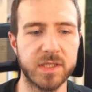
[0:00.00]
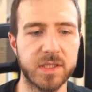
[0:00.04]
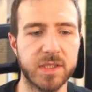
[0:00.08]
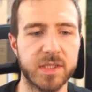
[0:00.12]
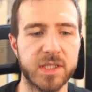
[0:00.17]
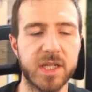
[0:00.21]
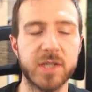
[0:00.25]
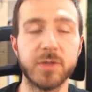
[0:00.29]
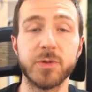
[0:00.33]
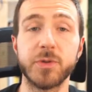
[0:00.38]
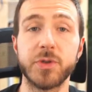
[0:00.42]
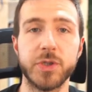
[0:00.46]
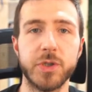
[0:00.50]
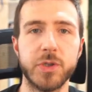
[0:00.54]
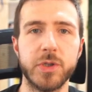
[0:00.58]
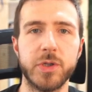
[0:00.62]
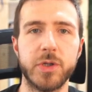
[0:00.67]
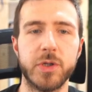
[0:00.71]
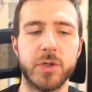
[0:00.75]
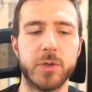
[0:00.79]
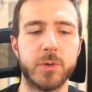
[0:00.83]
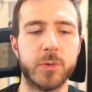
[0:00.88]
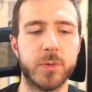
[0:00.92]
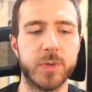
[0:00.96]
Now, to do
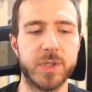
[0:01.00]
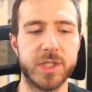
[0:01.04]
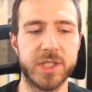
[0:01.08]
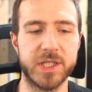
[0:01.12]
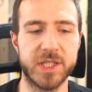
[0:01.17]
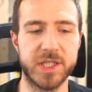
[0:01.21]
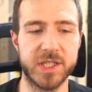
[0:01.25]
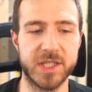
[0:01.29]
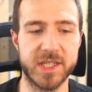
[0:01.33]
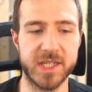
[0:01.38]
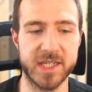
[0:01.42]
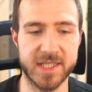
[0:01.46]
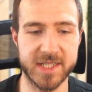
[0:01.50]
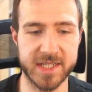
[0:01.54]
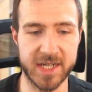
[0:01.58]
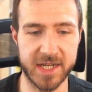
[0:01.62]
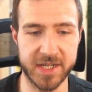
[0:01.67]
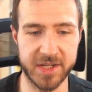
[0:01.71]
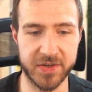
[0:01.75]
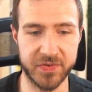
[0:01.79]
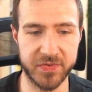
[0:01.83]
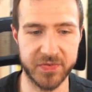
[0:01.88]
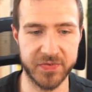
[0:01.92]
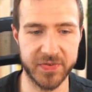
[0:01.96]
though, we need a
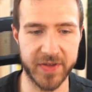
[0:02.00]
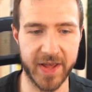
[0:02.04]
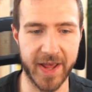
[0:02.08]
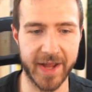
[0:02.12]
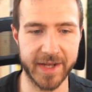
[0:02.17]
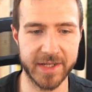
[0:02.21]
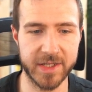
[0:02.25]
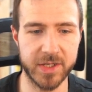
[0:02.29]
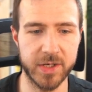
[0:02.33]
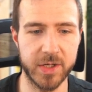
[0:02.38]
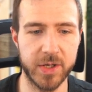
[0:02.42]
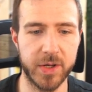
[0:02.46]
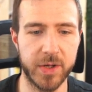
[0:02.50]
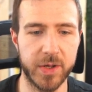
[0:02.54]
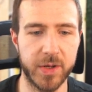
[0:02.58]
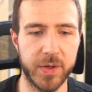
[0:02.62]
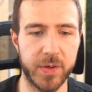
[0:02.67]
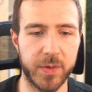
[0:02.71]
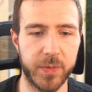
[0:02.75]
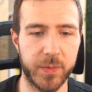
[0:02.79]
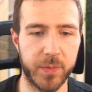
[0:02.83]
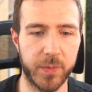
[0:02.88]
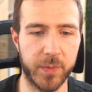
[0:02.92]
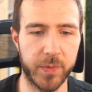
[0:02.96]
side effect
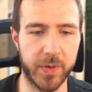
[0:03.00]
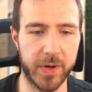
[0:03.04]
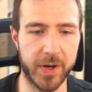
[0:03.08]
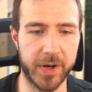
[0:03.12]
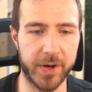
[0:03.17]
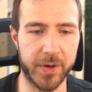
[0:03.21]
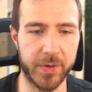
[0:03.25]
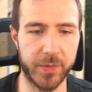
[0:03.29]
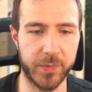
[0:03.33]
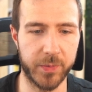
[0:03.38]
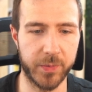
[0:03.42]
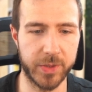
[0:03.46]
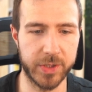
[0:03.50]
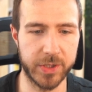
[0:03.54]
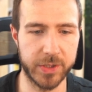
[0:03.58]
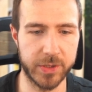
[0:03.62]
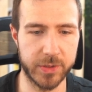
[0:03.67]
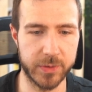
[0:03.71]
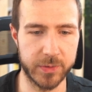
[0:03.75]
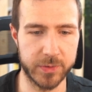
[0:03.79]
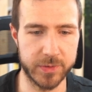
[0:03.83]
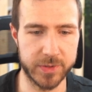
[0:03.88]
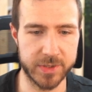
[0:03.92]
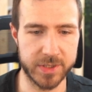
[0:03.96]
where we
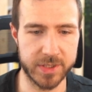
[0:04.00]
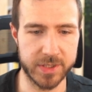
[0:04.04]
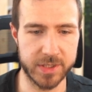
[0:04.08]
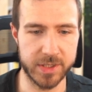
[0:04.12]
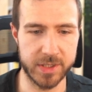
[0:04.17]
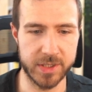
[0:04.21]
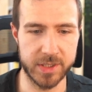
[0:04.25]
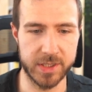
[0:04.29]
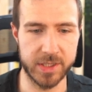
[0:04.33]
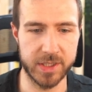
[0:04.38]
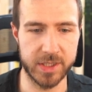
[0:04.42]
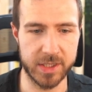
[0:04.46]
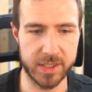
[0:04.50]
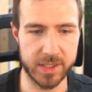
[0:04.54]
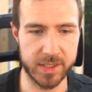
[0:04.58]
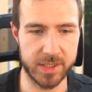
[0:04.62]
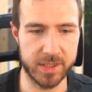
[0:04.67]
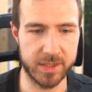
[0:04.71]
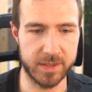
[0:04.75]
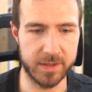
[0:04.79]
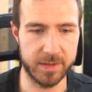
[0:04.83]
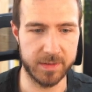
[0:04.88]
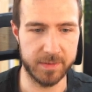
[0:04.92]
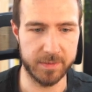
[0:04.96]
use the
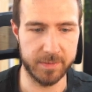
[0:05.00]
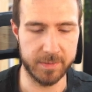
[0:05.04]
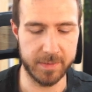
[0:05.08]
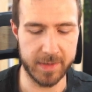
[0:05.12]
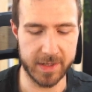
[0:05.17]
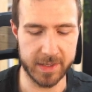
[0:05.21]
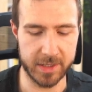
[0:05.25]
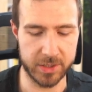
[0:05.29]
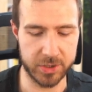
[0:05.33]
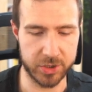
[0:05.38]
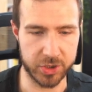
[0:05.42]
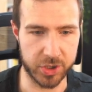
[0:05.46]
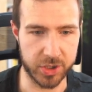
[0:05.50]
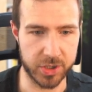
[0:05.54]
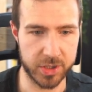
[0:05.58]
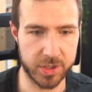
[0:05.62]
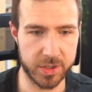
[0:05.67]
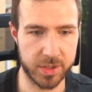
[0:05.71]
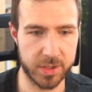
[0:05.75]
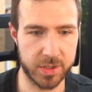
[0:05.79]
manager